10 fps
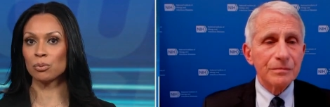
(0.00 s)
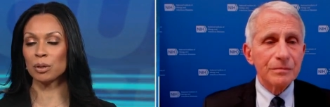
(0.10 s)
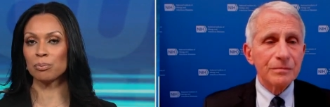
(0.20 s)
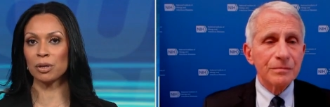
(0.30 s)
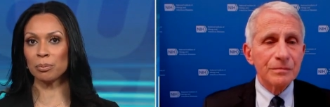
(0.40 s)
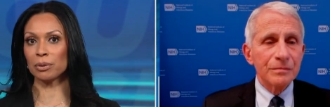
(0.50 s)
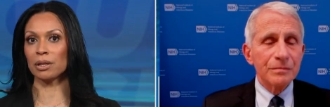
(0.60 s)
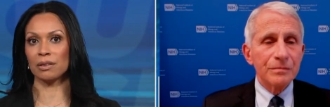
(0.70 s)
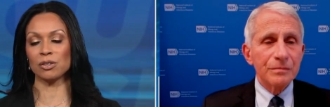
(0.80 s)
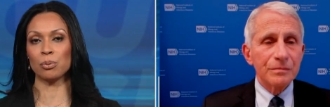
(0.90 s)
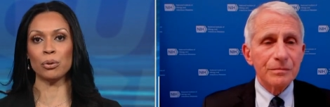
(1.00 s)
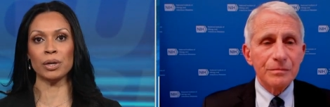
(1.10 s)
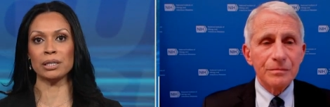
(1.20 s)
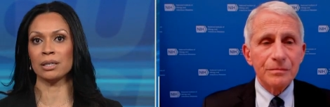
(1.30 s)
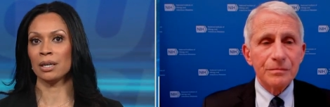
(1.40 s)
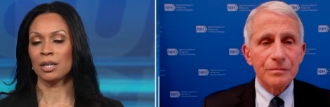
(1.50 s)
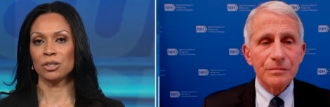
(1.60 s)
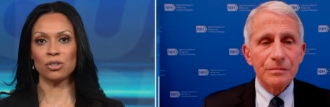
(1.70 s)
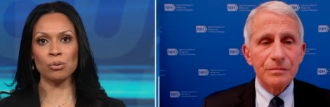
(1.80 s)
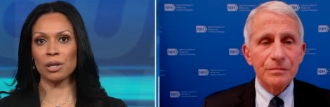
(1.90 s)
Speaker 1: but people at this point,
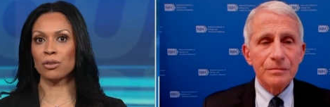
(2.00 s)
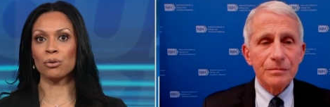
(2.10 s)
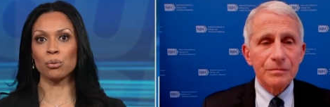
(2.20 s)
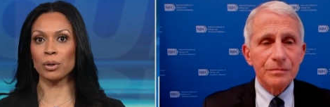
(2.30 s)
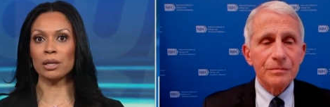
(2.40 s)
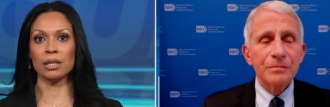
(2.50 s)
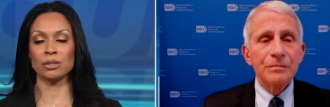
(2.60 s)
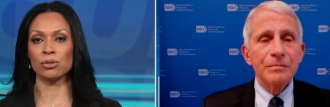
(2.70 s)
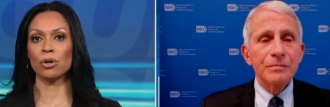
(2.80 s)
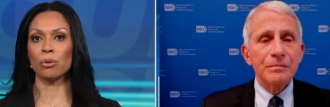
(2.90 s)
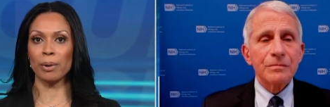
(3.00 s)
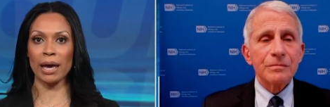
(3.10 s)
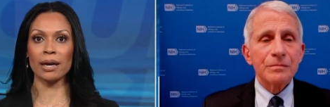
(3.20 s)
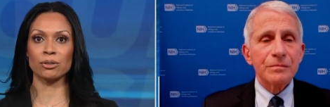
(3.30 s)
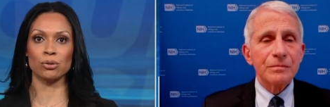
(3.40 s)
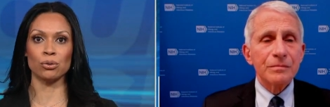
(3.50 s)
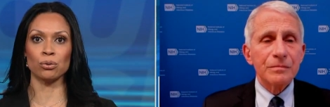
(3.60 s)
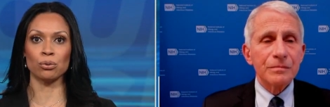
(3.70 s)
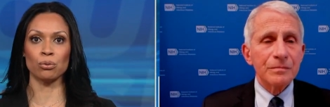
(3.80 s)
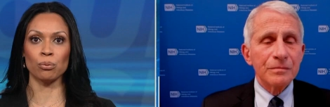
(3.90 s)
do you think they're willing to go back
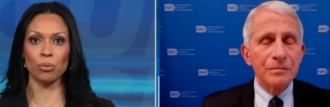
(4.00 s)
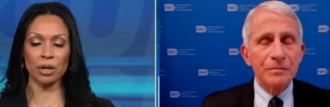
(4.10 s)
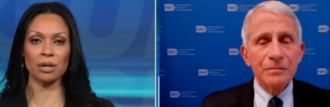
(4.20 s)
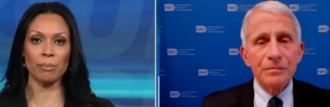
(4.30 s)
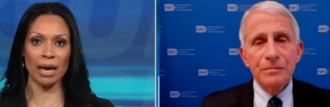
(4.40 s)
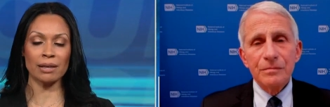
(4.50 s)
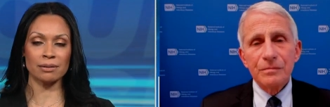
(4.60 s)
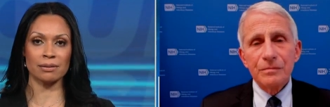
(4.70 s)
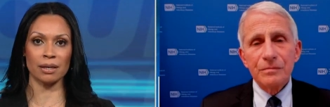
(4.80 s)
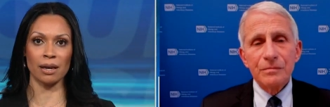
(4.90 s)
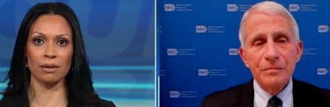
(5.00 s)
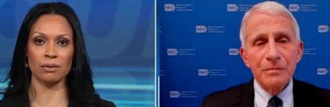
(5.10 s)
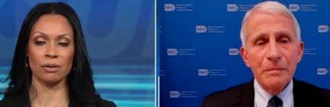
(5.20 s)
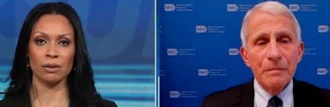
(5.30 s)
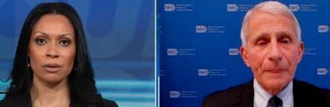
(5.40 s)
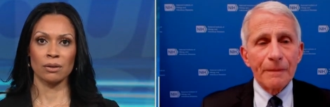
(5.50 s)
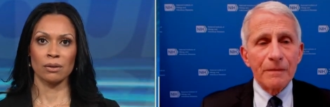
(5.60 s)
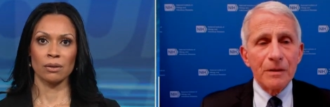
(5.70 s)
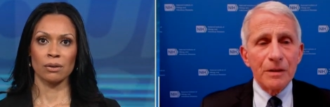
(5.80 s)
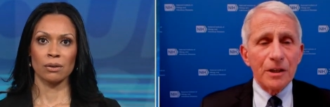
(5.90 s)
to wearing masks again?
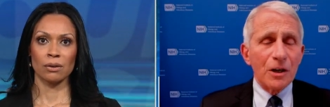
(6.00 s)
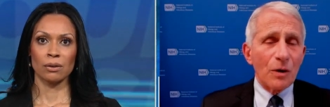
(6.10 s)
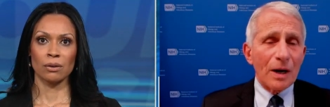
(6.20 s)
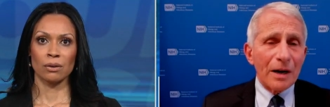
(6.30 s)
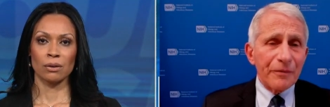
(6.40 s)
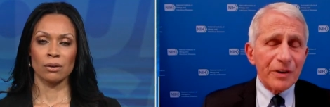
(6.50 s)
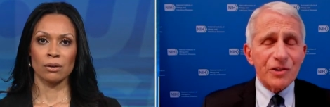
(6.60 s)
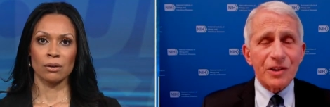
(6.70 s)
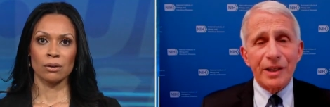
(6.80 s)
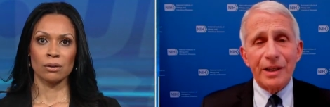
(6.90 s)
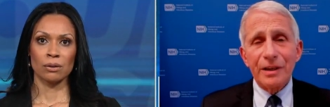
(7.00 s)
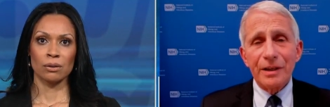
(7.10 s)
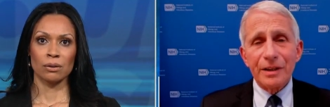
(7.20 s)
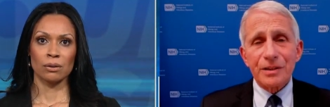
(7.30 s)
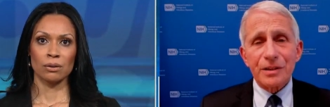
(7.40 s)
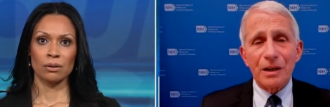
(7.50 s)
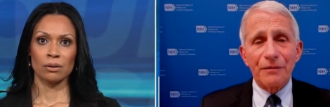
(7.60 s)
Speaker 2: You know, obviously, it's a